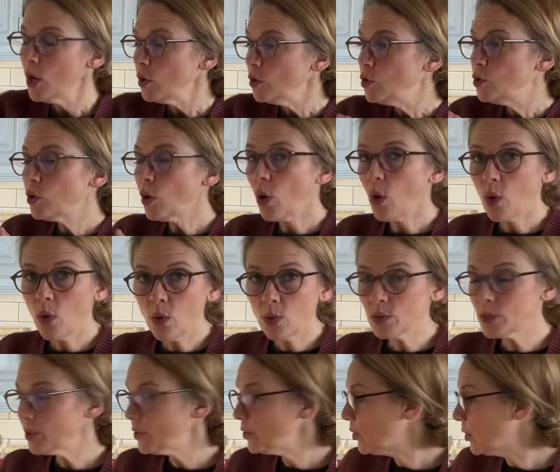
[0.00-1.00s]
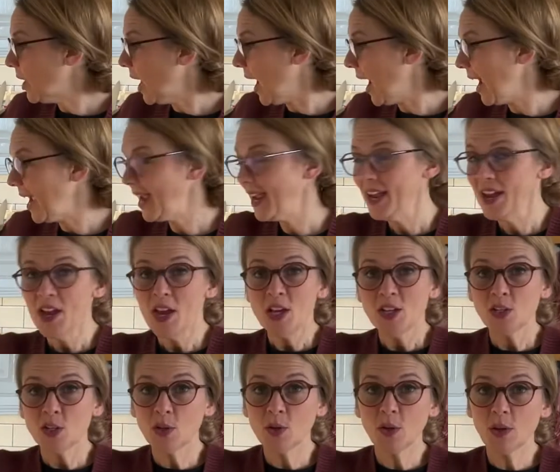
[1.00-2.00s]
Don't try
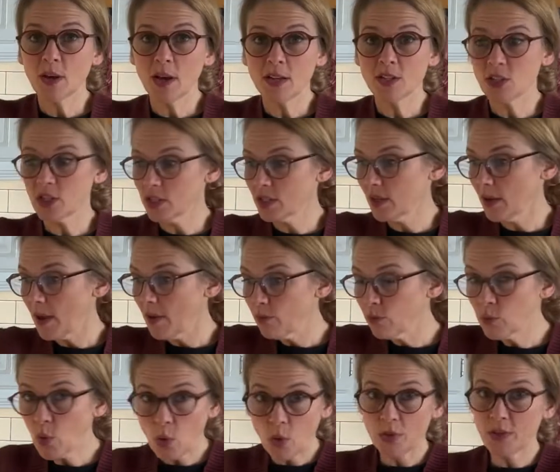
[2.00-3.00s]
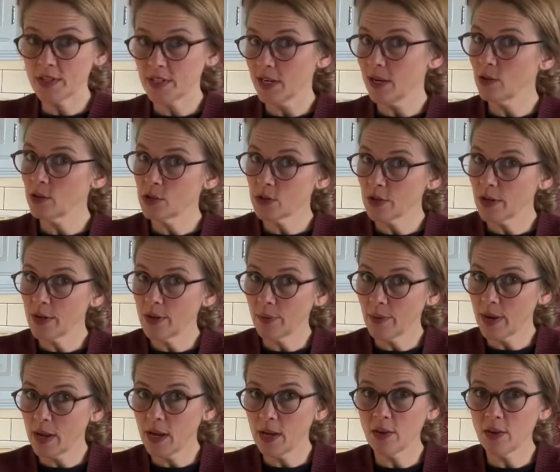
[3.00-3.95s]
to just roll this out straight away.